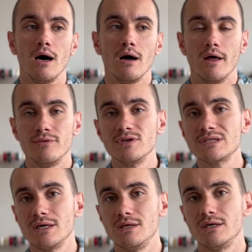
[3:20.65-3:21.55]
Uh, and this
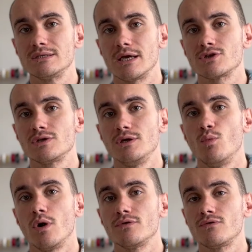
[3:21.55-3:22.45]
idea is actually
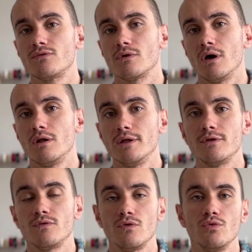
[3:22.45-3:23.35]
what uh,
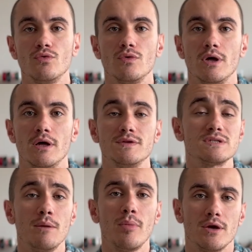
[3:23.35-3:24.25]
led to uh,
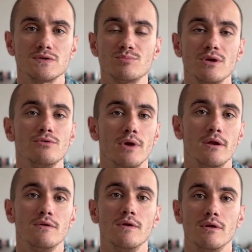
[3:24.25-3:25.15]
design patterns being
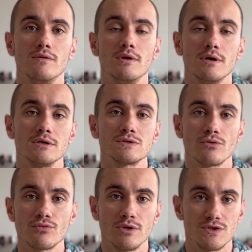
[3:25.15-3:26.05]
created in the
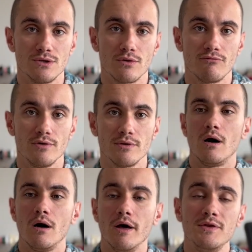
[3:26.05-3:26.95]
software engineering field.
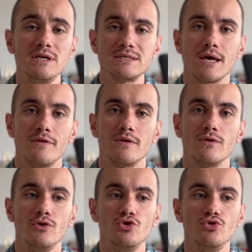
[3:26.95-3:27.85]
Uh, and he said
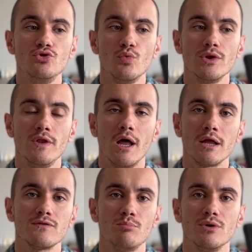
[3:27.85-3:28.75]
that you would
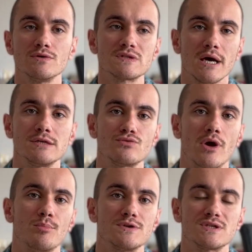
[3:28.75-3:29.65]
not build
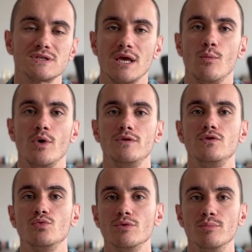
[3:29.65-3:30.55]
skyscrapers the same way that
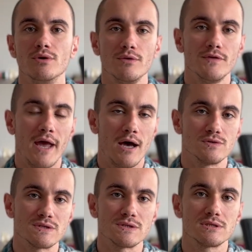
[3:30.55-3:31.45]
you would build
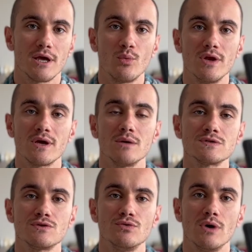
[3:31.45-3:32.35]
houses. Like when it comes
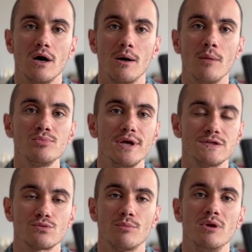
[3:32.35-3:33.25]
to uh, a
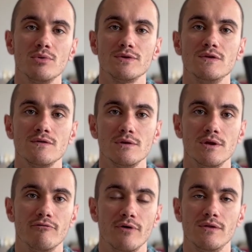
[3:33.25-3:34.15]
place where people need to
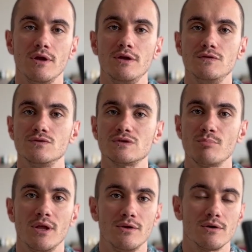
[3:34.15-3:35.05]
live and they need to
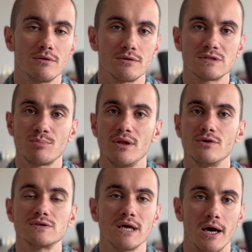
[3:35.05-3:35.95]
spend their spend
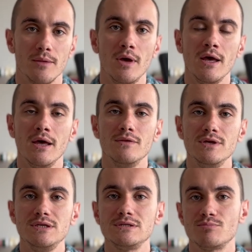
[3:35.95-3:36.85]
their time,
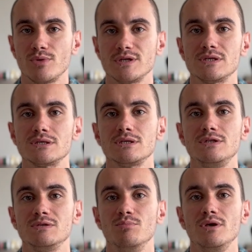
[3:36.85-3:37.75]
these places
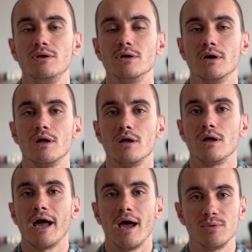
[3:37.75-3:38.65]
need to be uh,
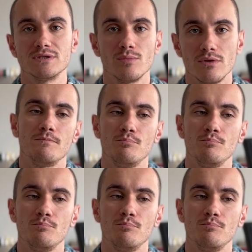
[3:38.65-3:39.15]
habitable.